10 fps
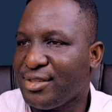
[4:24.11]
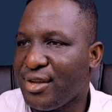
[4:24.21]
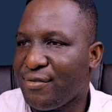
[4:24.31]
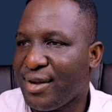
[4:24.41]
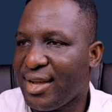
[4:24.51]
So
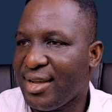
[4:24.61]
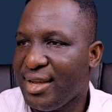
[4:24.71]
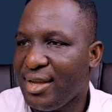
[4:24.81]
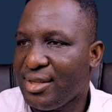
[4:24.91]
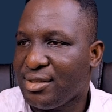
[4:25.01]
if I
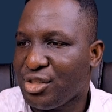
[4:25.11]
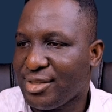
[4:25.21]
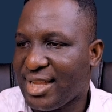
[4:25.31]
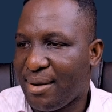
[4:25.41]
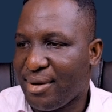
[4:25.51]

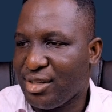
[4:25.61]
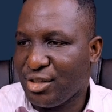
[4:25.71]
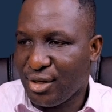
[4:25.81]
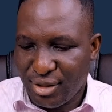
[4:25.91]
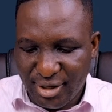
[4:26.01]
just
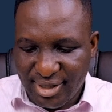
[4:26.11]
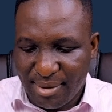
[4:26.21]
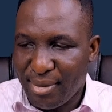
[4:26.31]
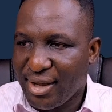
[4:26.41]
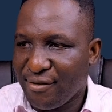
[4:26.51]
dimension this
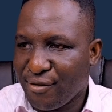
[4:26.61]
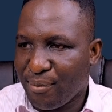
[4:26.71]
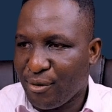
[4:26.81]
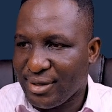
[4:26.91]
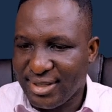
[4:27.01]
and make it four
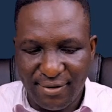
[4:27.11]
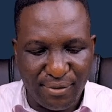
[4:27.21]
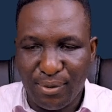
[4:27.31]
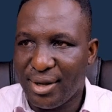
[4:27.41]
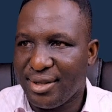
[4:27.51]
point
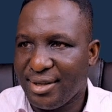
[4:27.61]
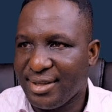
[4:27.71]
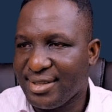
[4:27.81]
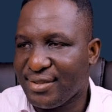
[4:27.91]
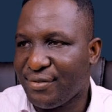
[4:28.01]
seven one,
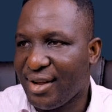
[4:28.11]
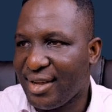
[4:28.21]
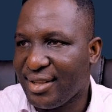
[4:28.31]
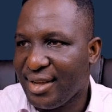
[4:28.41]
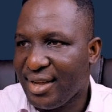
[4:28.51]
this is fine,